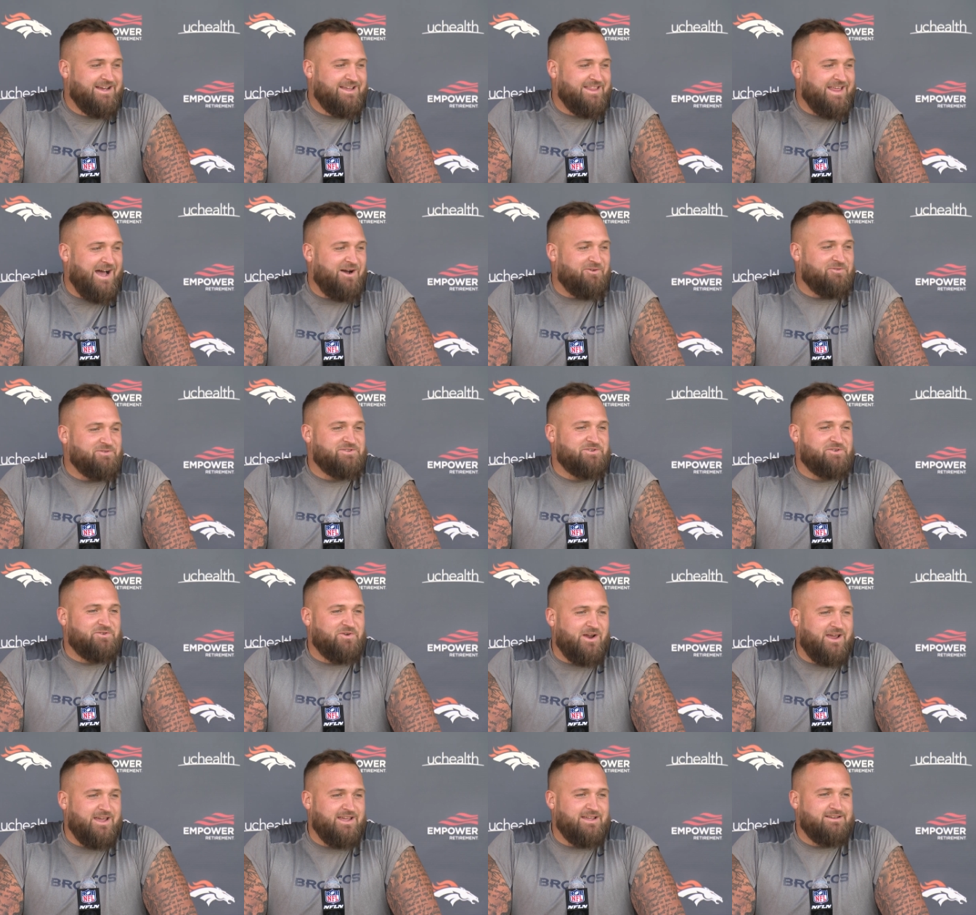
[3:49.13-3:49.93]
that was
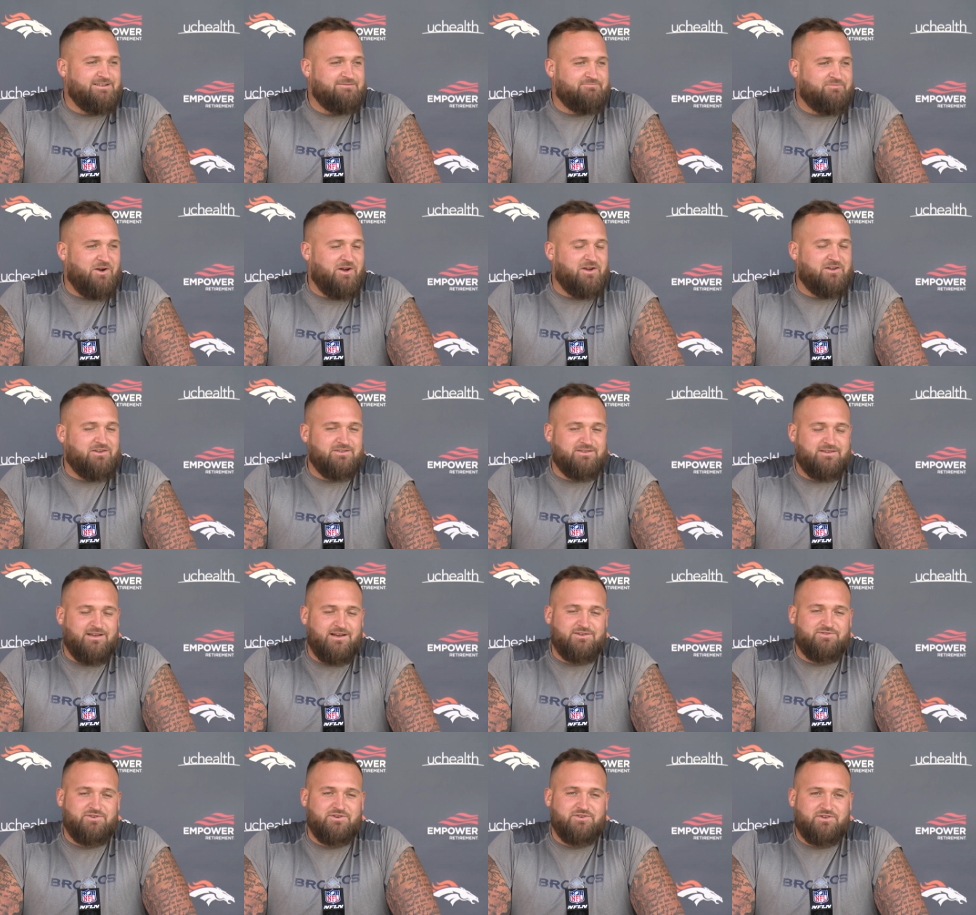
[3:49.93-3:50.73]
great. Broncos
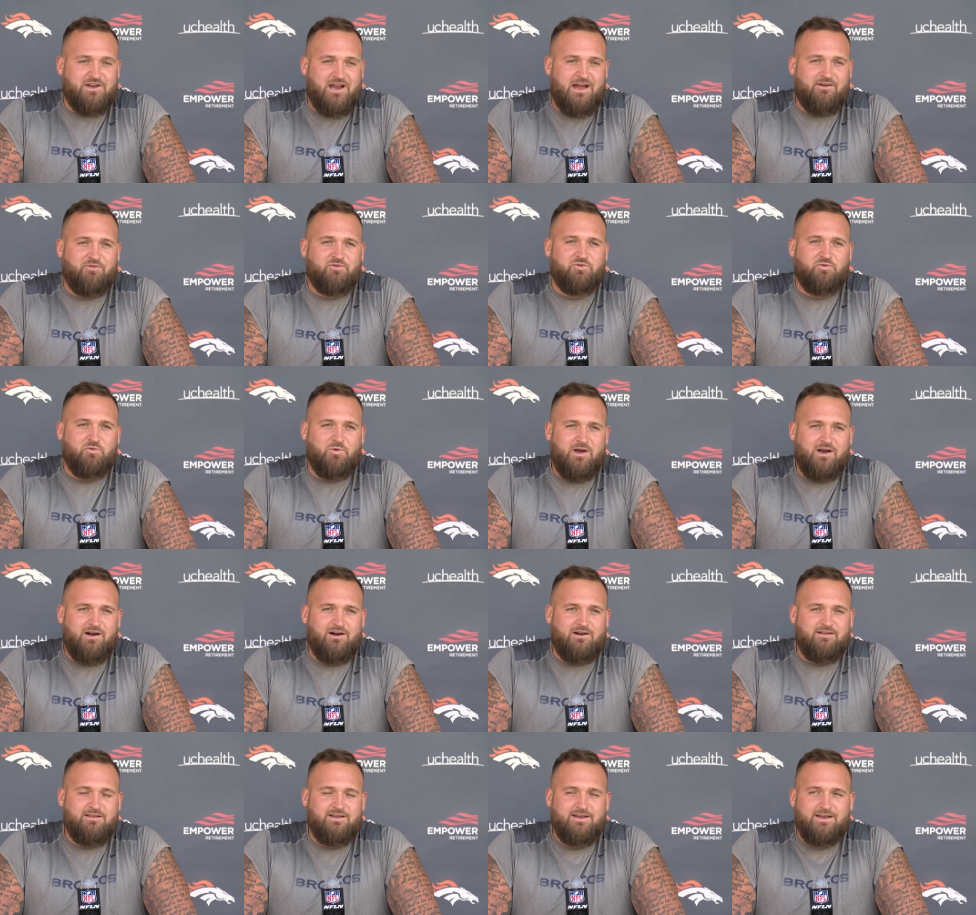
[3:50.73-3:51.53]
country traveled
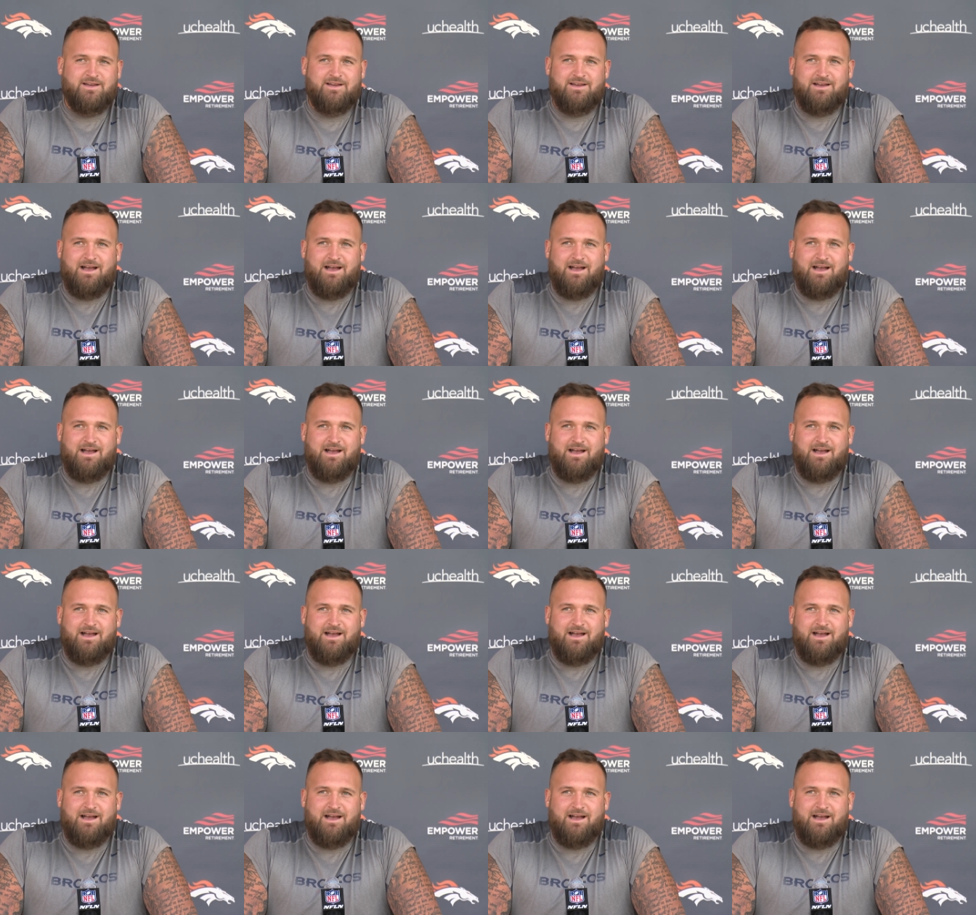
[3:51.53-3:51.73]
well.